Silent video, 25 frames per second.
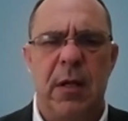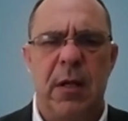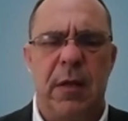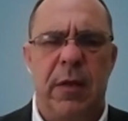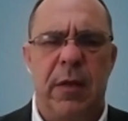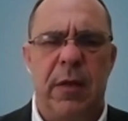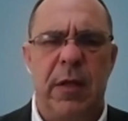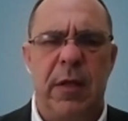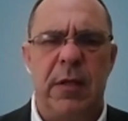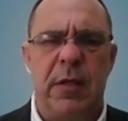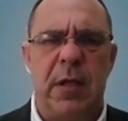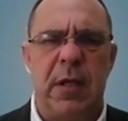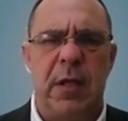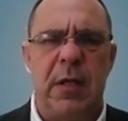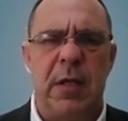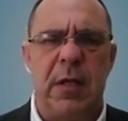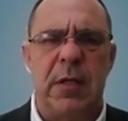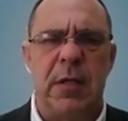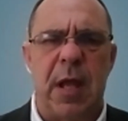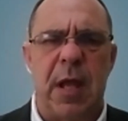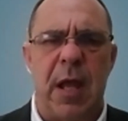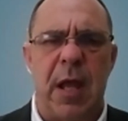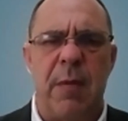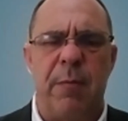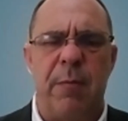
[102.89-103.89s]
This is
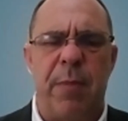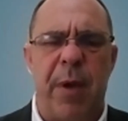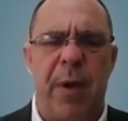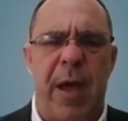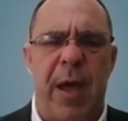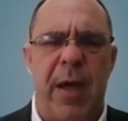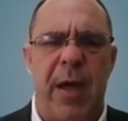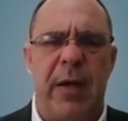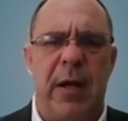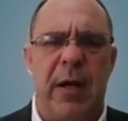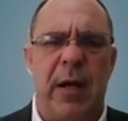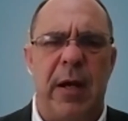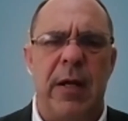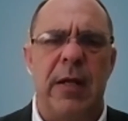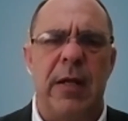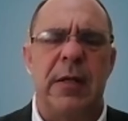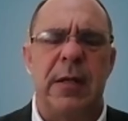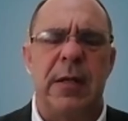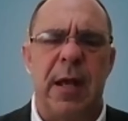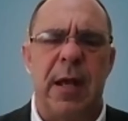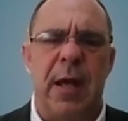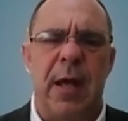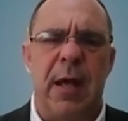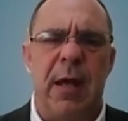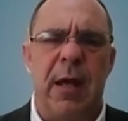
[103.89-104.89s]
a bad
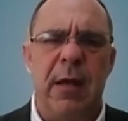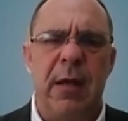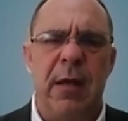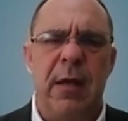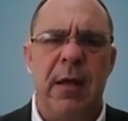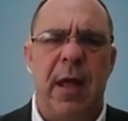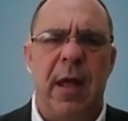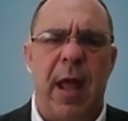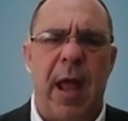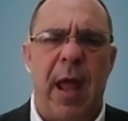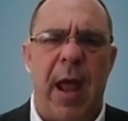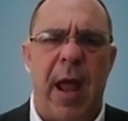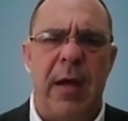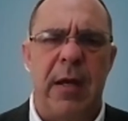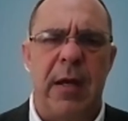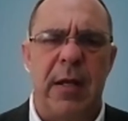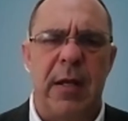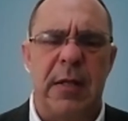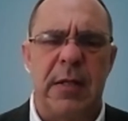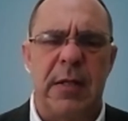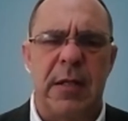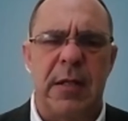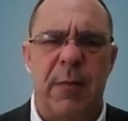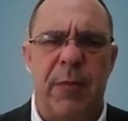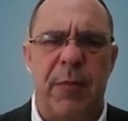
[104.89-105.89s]
idea, and
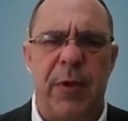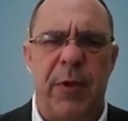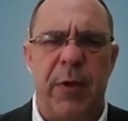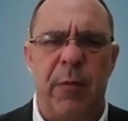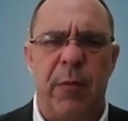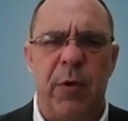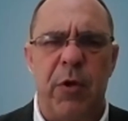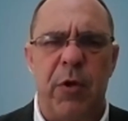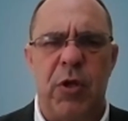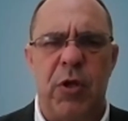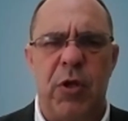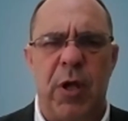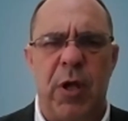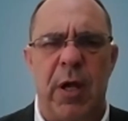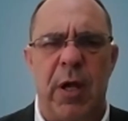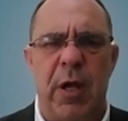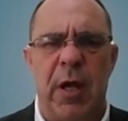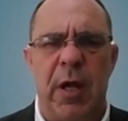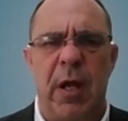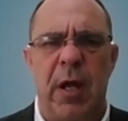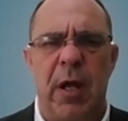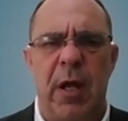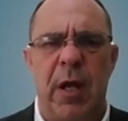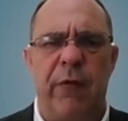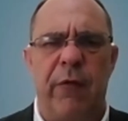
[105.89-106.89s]
it's something which,
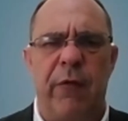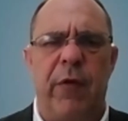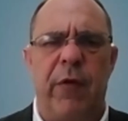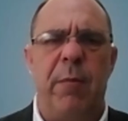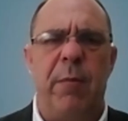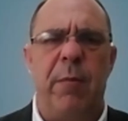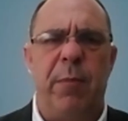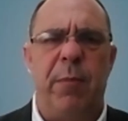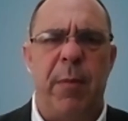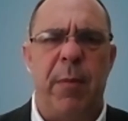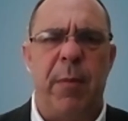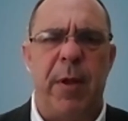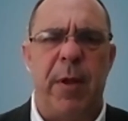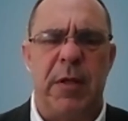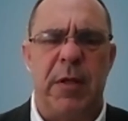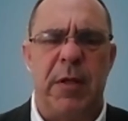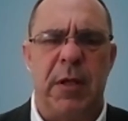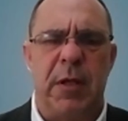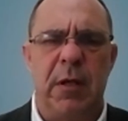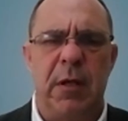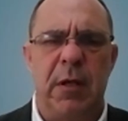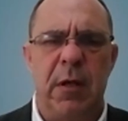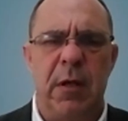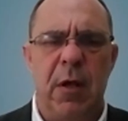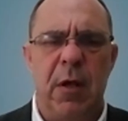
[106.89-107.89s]
if
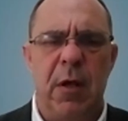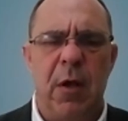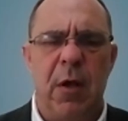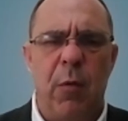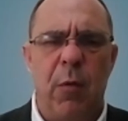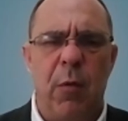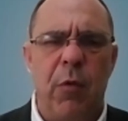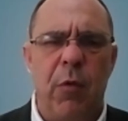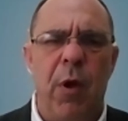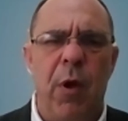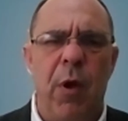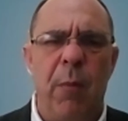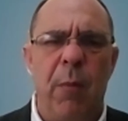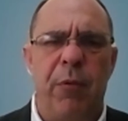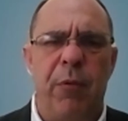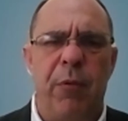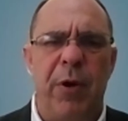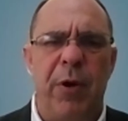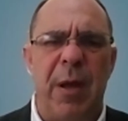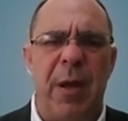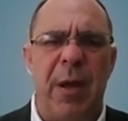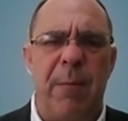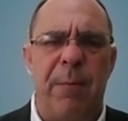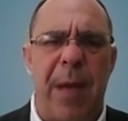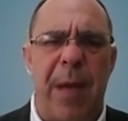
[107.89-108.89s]
implemented, will not
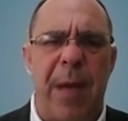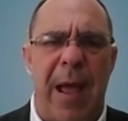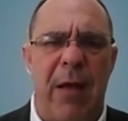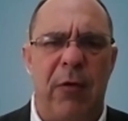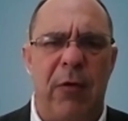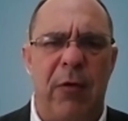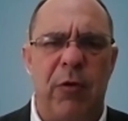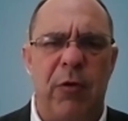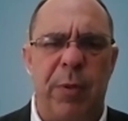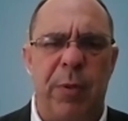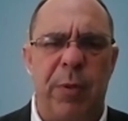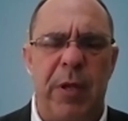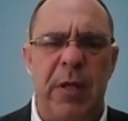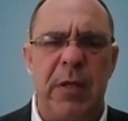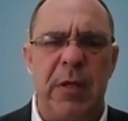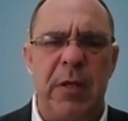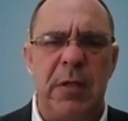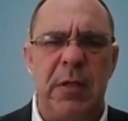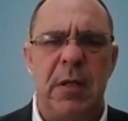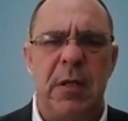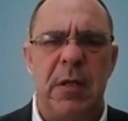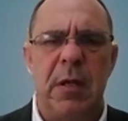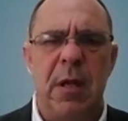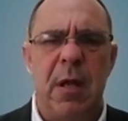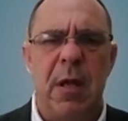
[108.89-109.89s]
bring about peace,